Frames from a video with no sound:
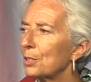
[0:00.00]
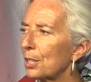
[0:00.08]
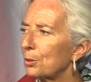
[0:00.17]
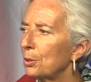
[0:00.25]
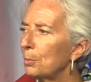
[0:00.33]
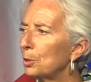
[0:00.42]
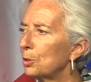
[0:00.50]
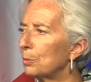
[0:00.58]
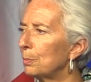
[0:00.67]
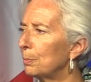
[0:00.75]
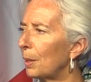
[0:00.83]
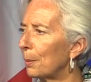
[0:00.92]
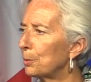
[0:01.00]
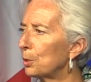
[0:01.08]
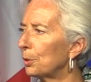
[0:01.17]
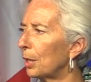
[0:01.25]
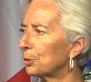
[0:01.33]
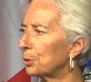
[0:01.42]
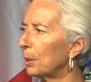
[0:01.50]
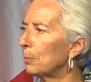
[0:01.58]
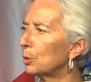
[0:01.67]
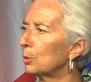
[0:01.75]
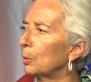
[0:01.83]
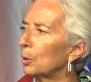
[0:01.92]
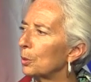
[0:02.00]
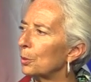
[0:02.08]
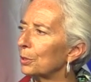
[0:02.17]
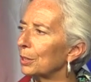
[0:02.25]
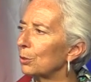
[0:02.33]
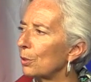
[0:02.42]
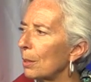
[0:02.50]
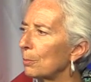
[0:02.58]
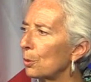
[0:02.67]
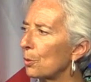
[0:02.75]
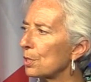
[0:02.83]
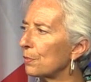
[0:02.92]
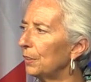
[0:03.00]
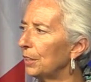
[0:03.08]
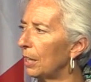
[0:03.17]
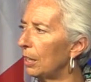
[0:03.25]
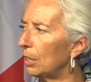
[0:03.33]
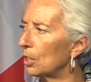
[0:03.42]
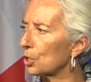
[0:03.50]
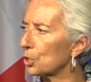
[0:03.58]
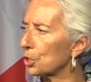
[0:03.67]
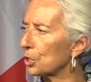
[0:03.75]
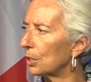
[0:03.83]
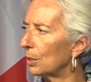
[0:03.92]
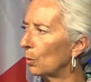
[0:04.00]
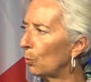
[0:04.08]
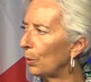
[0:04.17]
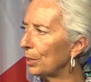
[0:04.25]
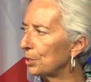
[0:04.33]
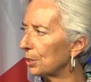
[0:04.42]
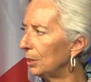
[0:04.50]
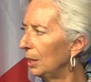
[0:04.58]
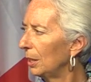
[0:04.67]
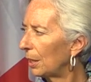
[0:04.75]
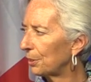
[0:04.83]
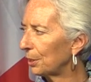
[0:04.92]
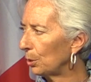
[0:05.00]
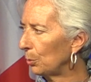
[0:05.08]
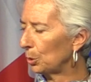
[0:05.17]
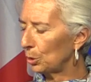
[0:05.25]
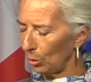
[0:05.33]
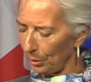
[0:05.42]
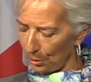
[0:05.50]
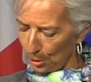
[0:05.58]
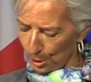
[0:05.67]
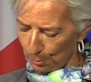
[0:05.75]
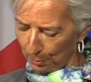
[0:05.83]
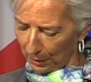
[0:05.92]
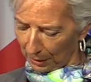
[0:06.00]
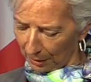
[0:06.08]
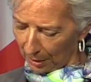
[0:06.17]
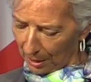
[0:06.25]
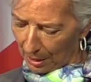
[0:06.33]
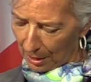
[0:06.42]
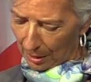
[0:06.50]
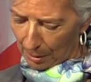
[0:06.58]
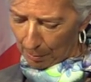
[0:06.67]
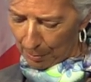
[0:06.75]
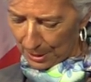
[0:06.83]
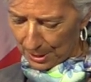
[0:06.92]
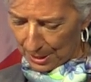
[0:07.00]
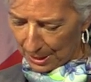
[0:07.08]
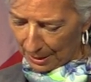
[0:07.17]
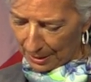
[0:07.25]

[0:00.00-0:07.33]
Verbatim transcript: is attributable, according to them, to this very harsh winter. I think you would call it the spring, but